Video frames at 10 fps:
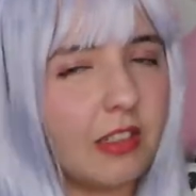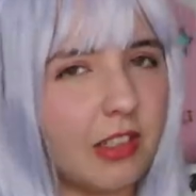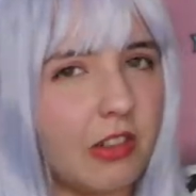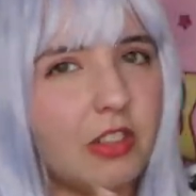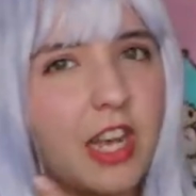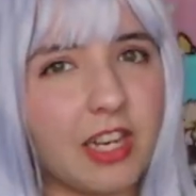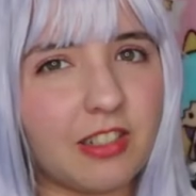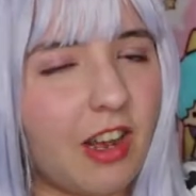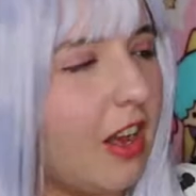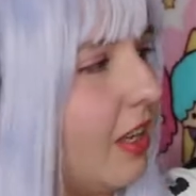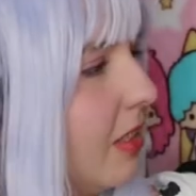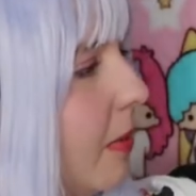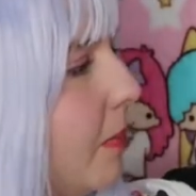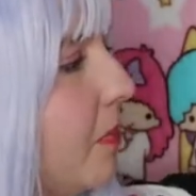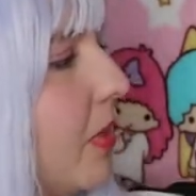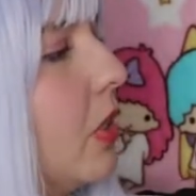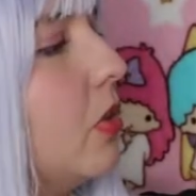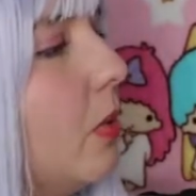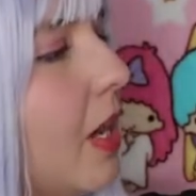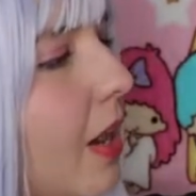So that is awesome. So we